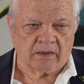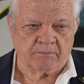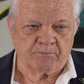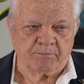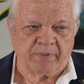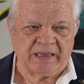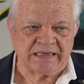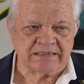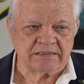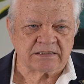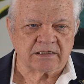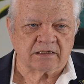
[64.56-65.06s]

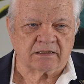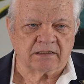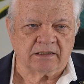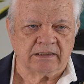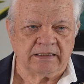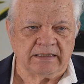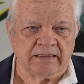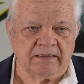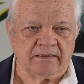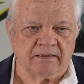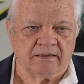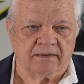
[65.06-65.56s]

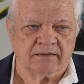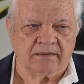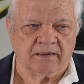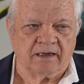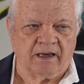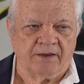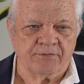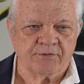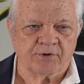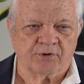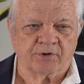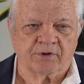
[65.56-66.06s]
Basically,
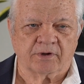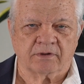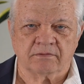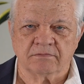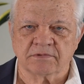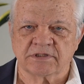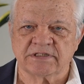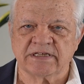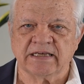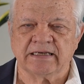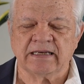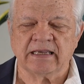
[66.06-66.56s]
other
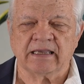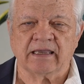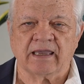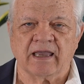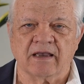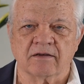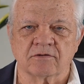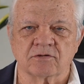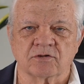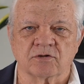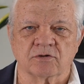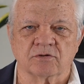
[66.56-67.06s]
city
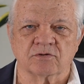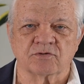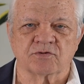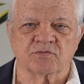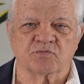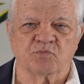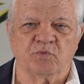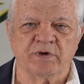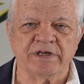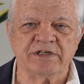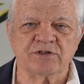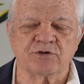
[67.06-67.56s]

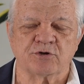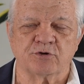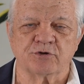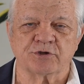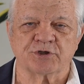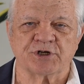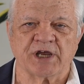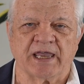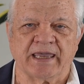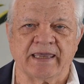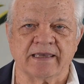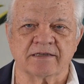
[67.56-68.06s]
councils
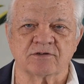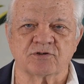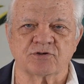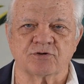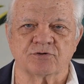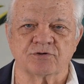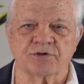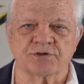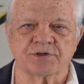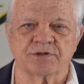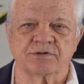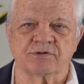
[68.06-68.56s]
research
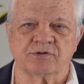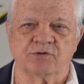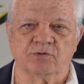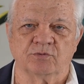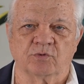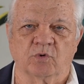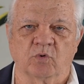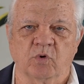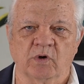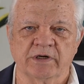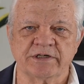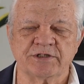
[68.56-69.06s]
answers to
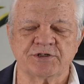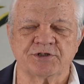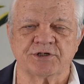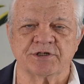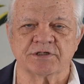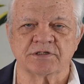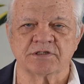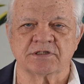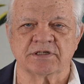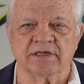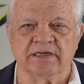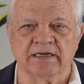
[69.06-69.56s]

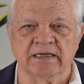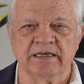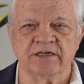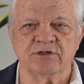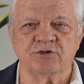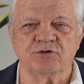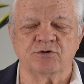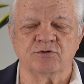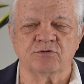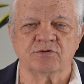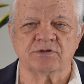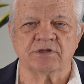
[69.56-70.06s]
questions and
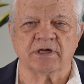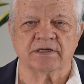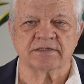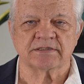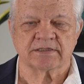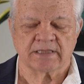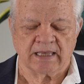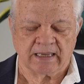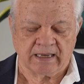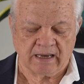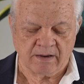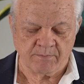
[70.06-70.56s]
issues
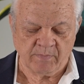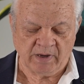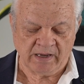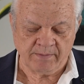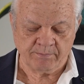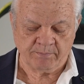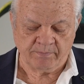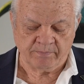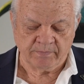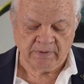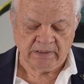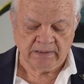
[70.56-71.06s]
as they come
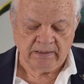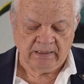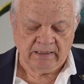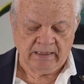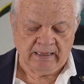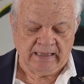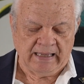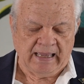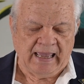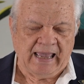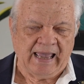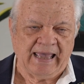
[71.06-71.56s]
up,
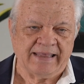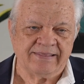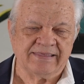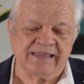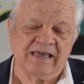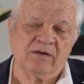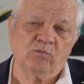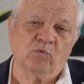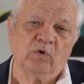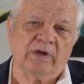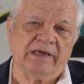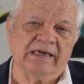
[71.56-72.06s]
and
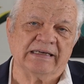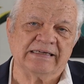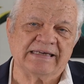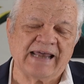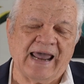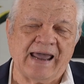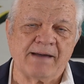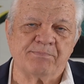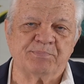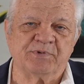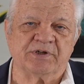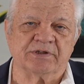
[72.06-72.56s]
then we
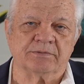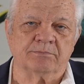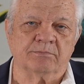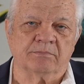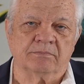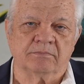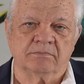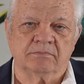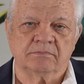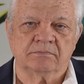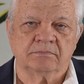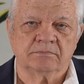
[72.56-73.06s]
adapt
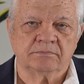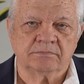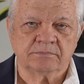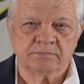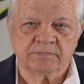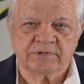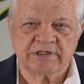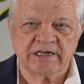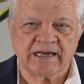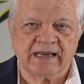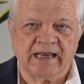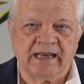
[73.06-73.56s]
them
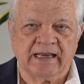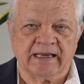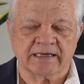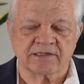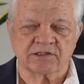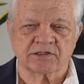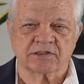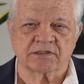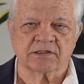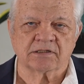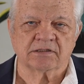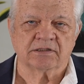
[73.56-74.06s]
to
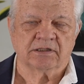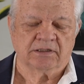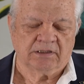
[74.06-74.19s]
us.